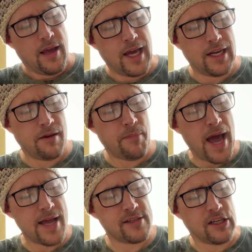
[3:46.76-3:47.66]
And in
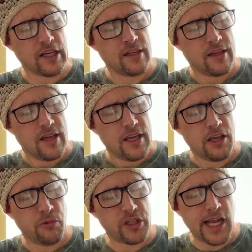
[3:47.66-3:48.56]
passing,
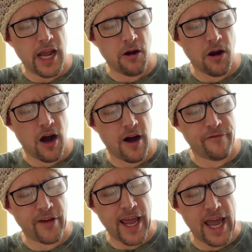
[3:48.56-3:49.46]
he would tear
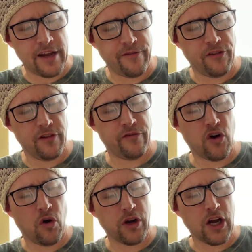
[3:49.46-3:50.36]
off a handful of
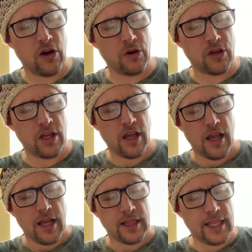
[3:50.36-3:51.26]
cork oak
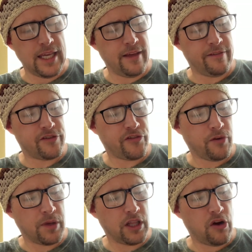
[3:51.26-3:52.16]
leaves
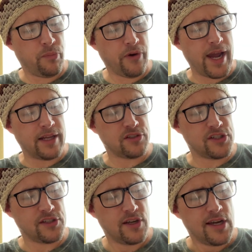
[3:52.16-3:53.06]
from a low
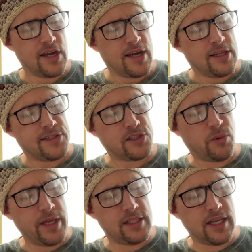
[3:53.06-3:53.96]
branch,
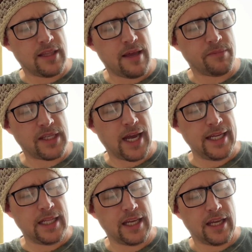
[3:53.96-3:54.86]
squeezing them
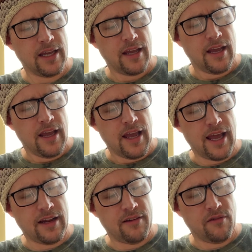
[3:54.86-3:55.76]
tightly
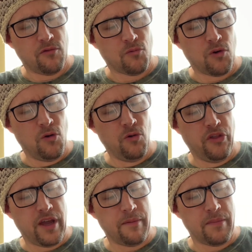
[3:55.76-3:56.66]
and roll
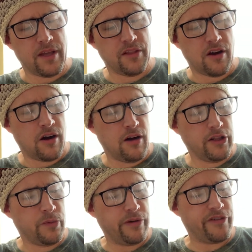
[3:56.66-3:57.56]
them in the
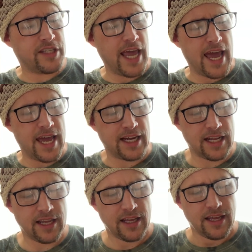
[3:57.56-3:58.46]
hollow of his hand,
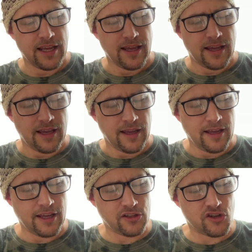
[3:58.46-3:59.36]

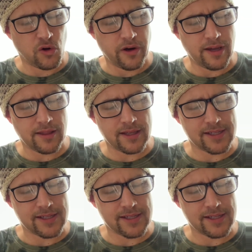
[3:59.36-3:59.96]
enjoying the